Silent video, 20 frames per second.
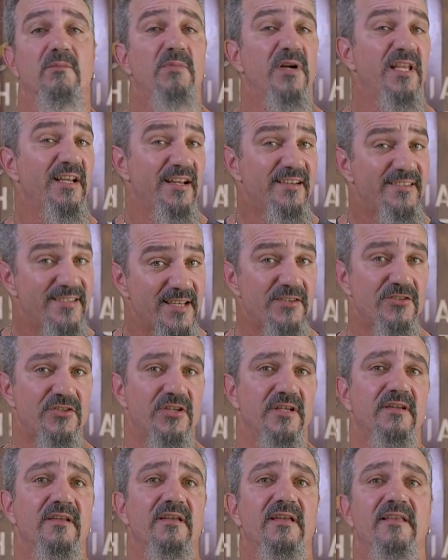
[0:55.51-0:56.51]
But in
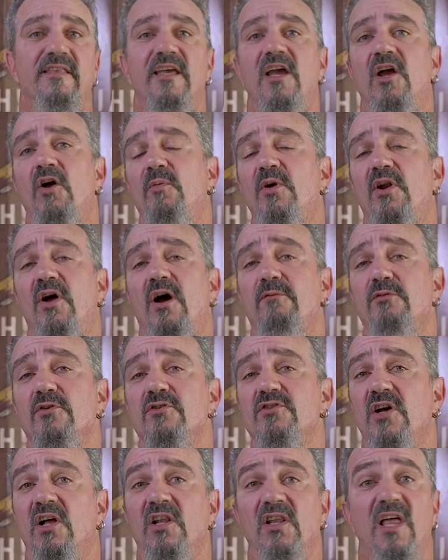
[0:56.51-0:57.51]
addition, the helmet
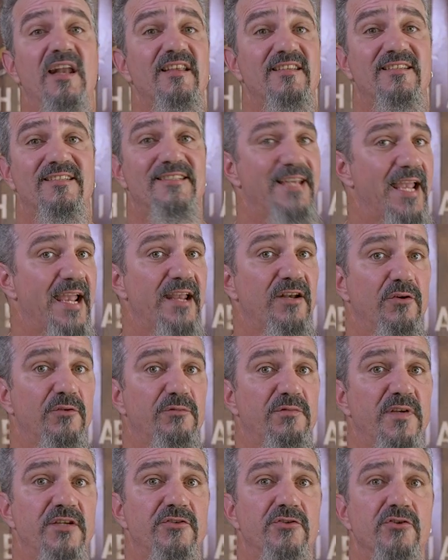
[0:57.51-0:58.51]
offers a lot of
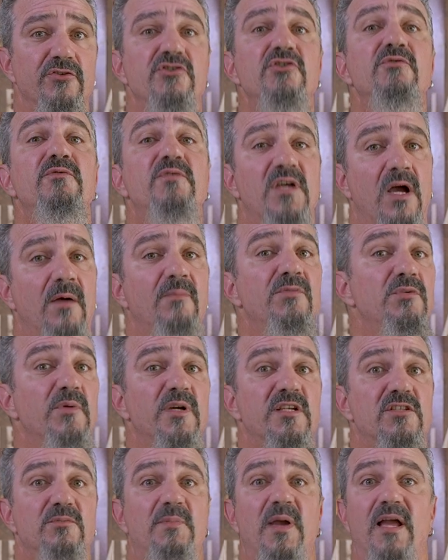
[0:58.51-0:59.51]
standard features you've come
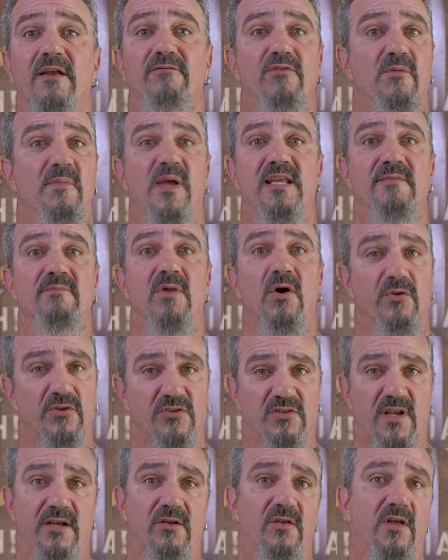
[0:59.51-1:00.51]
to expect from any
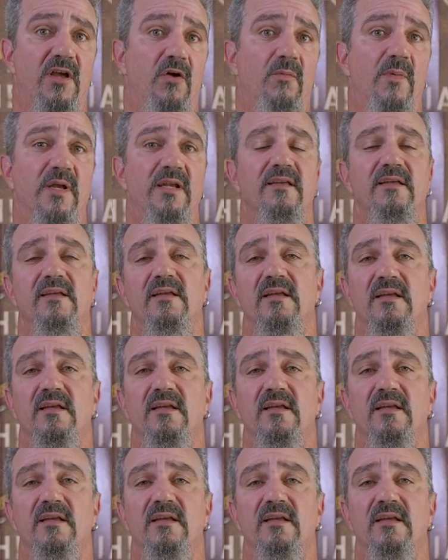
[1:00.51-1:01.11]
motorcycle helmet.